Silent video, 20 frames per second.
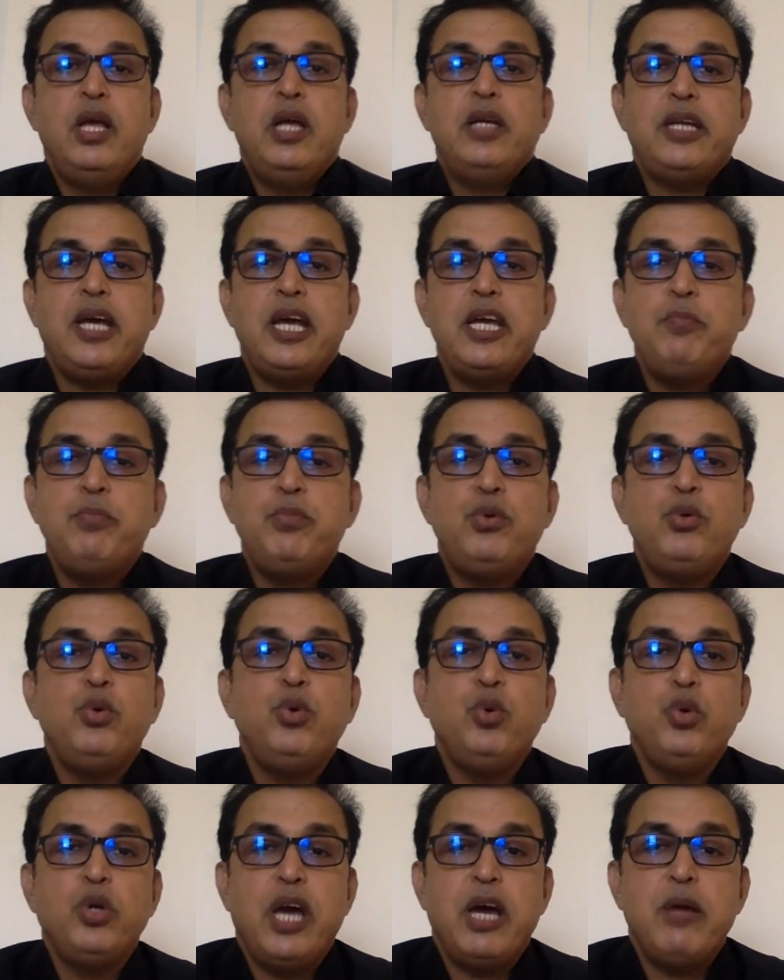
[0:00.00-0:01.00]
Type
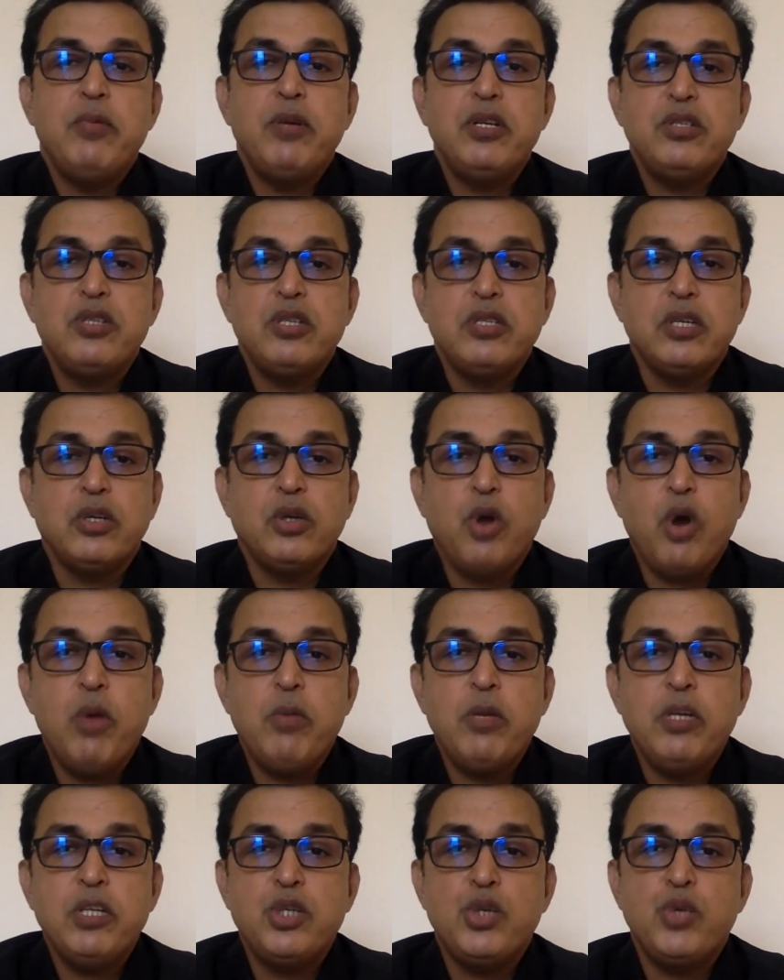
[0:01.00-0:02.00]
2 diabetes is the
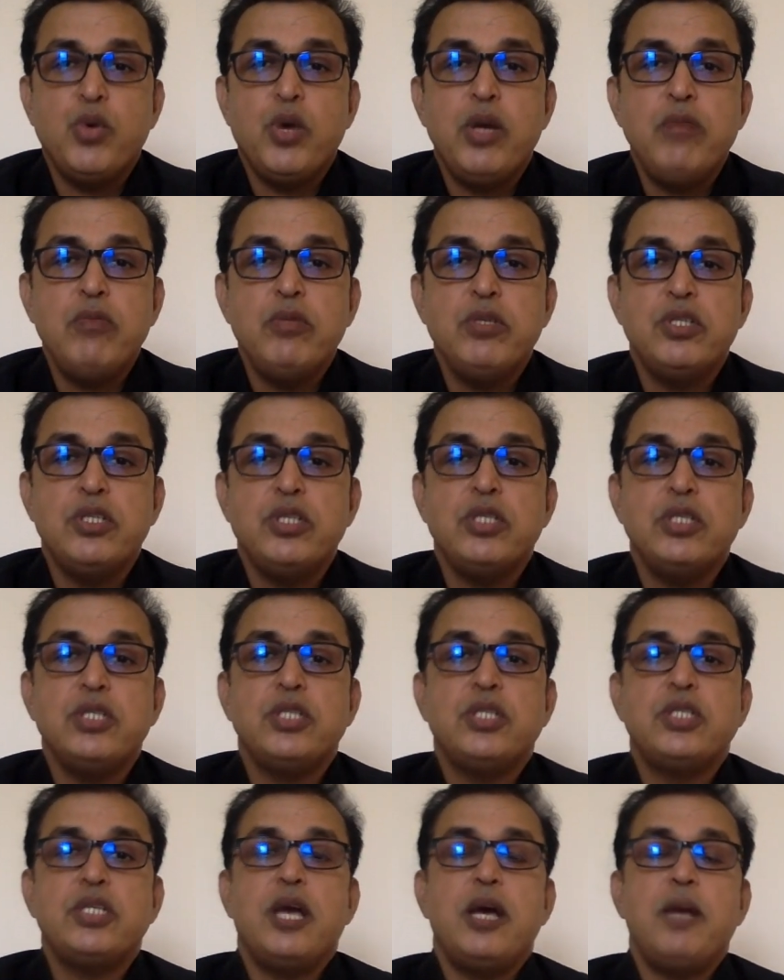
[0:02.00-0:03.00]
commonest one, which
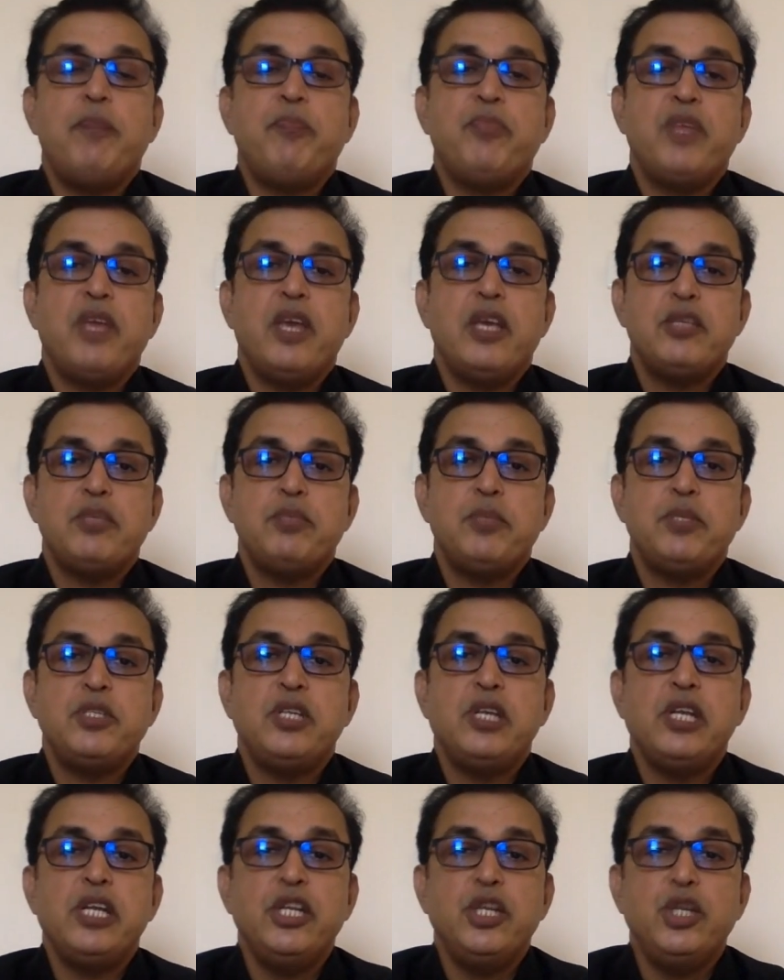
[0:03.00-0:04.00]
is
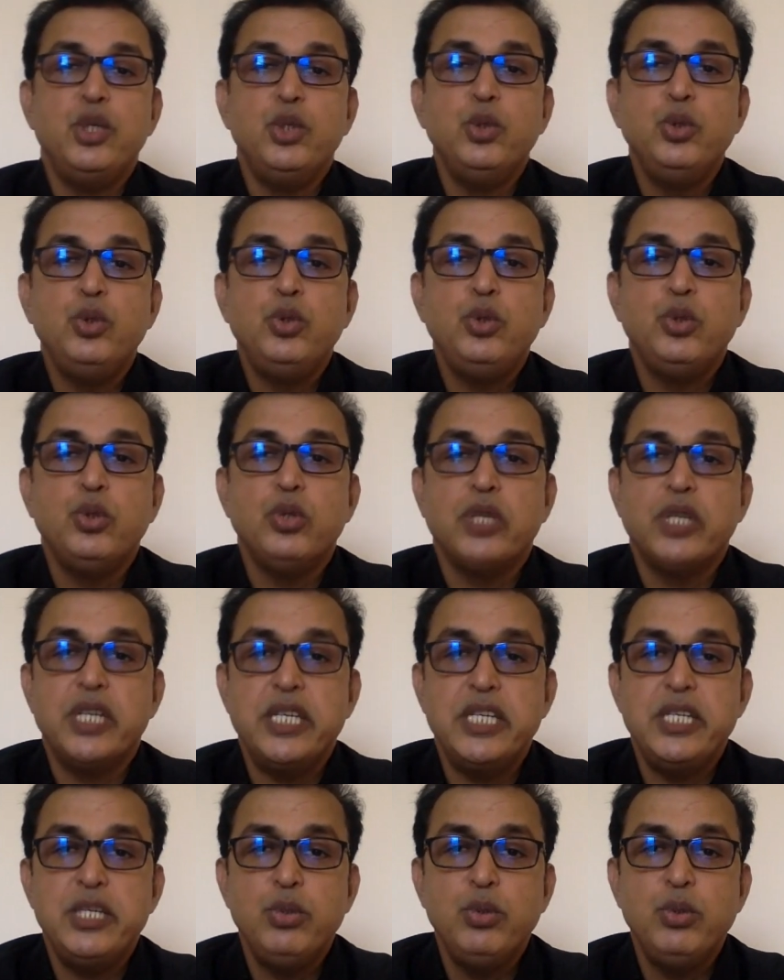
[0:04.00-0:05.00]
especially due to
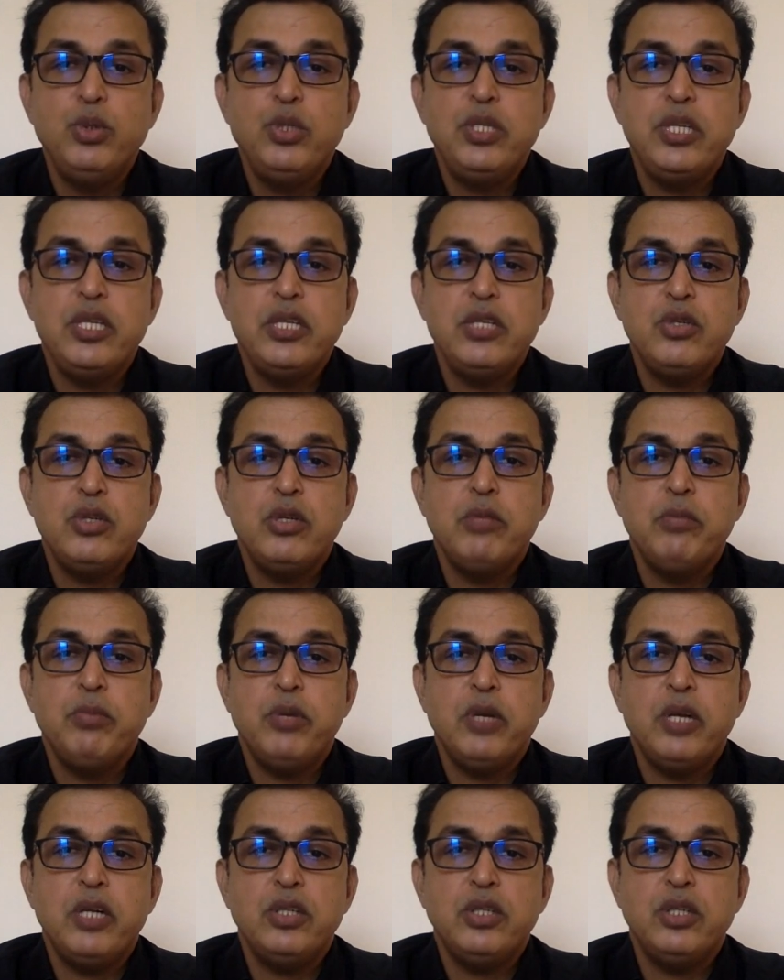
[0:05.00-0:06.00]
reduced insulin
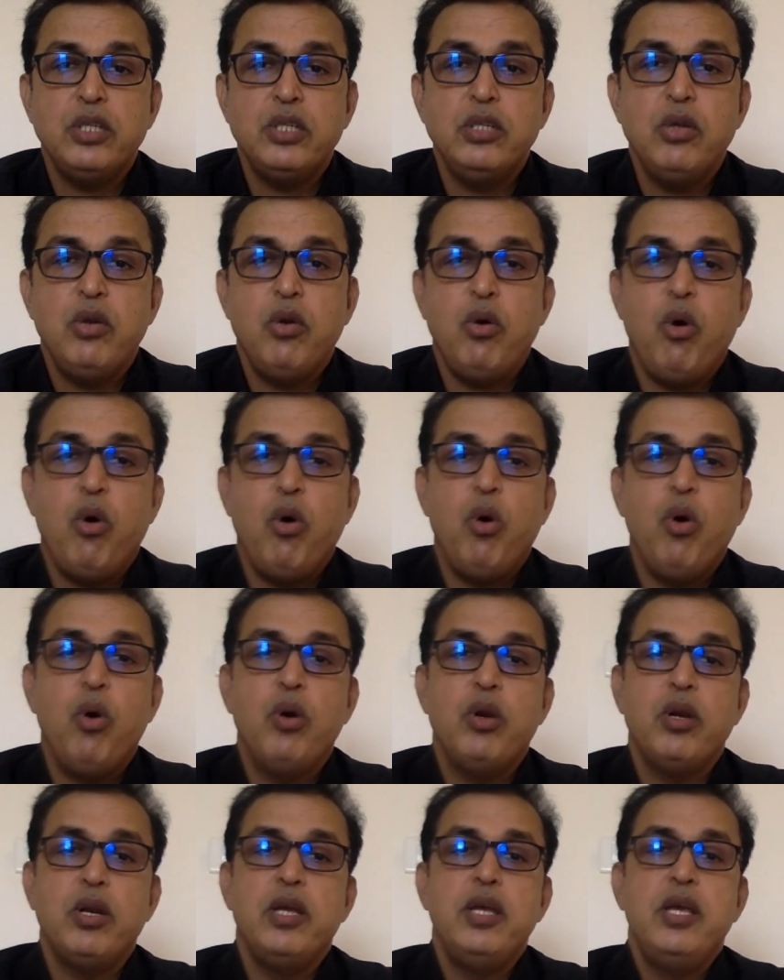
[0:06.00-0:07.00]
production
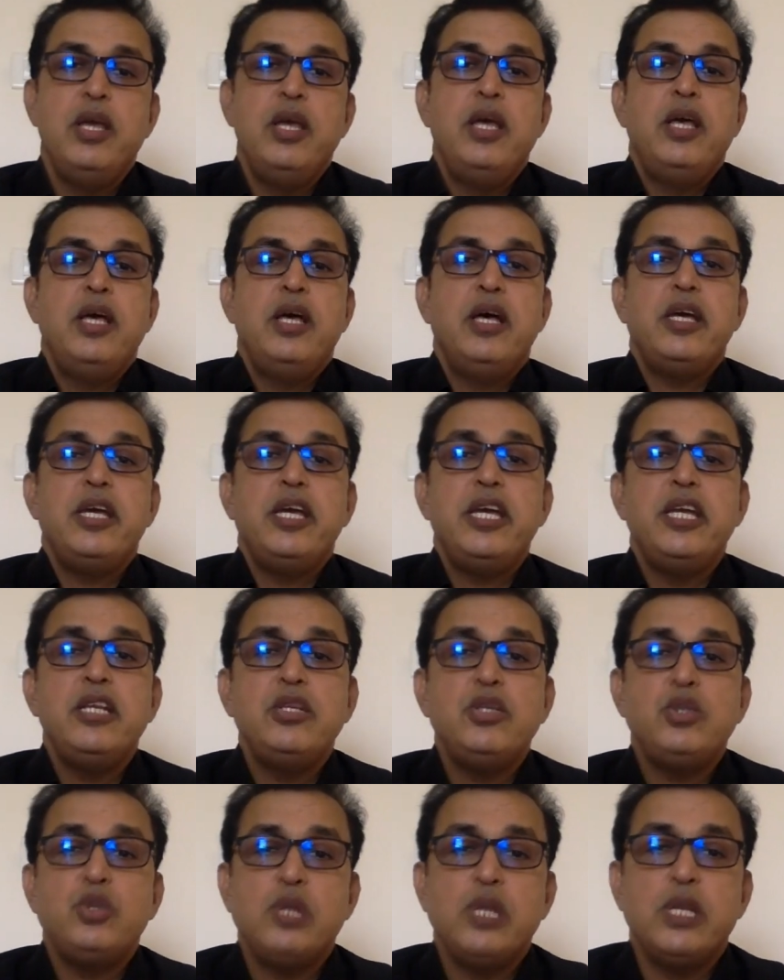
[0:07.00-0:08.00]
or
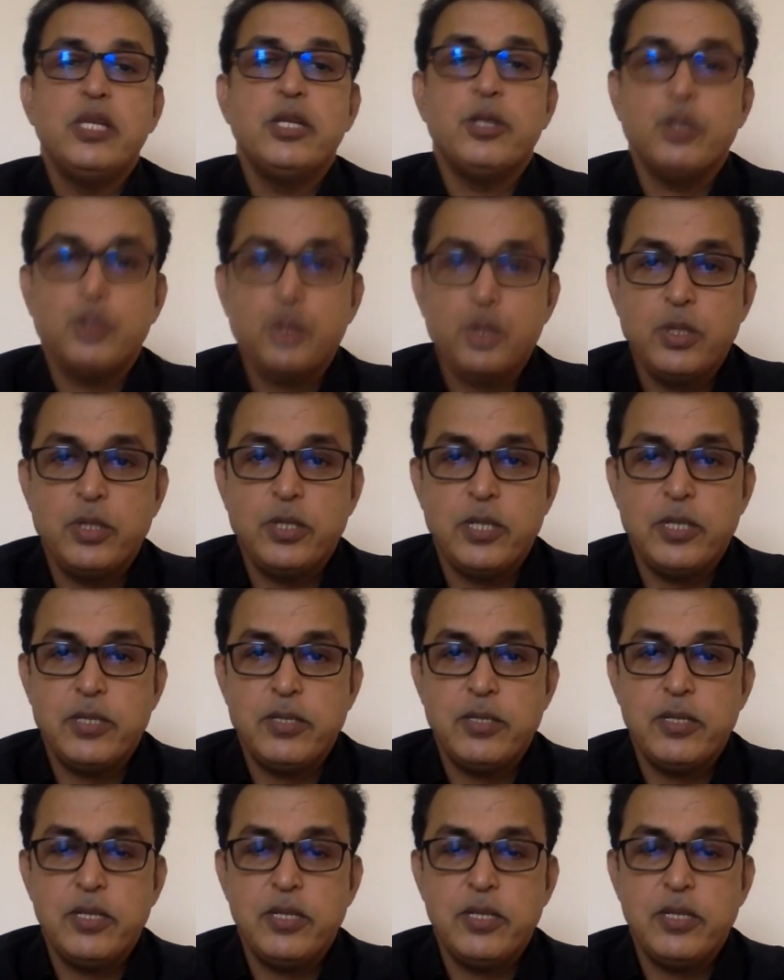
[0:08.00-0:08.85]
insulin resistance.